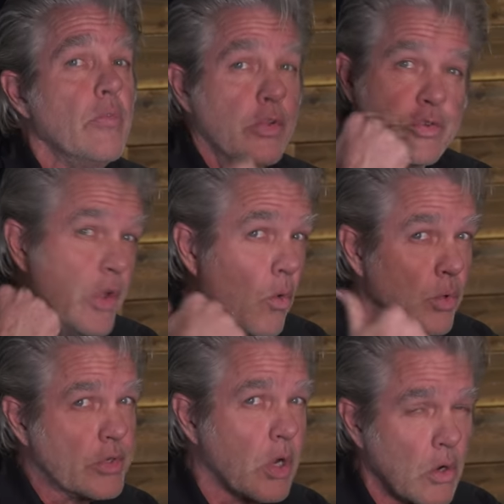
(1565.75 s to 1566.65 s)
There's no
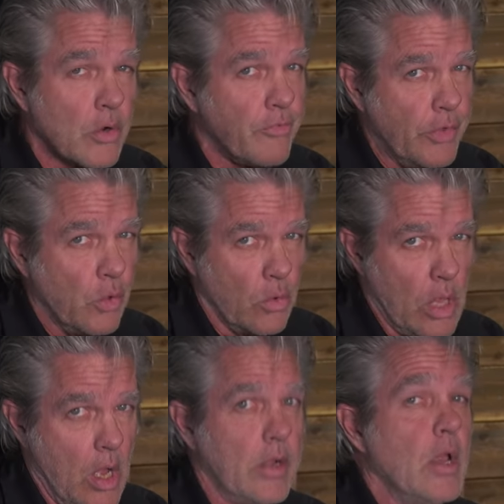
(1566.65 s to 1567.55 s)
return fuel
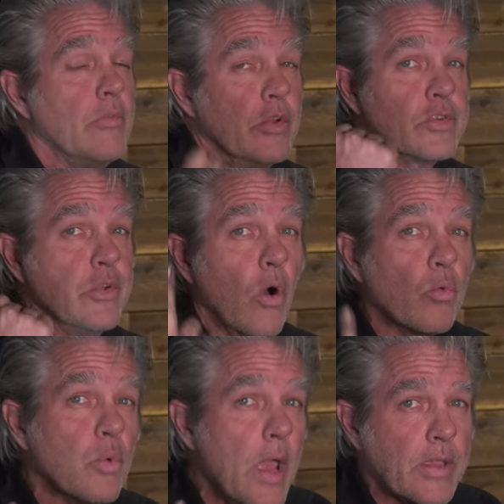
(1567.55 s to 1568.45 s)
line. There's no
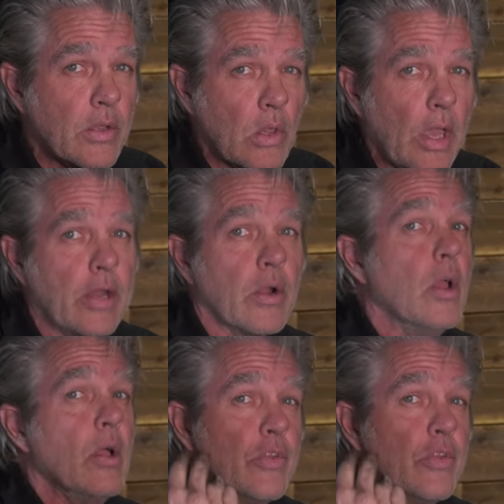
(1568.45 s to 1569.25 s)
regulator.